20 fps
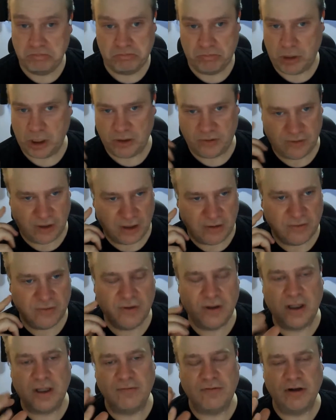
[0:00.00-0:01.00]
Makes sense.
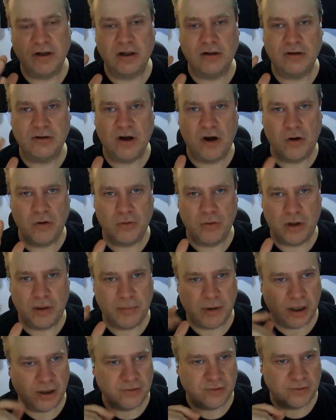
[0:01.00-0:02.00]
It gives a little tone when it
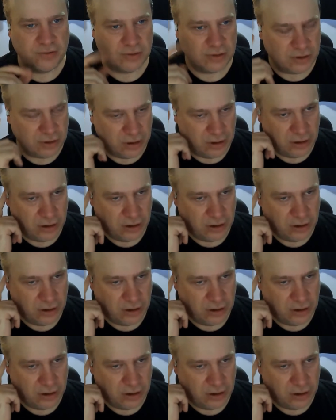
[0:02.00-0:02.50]
pauses it.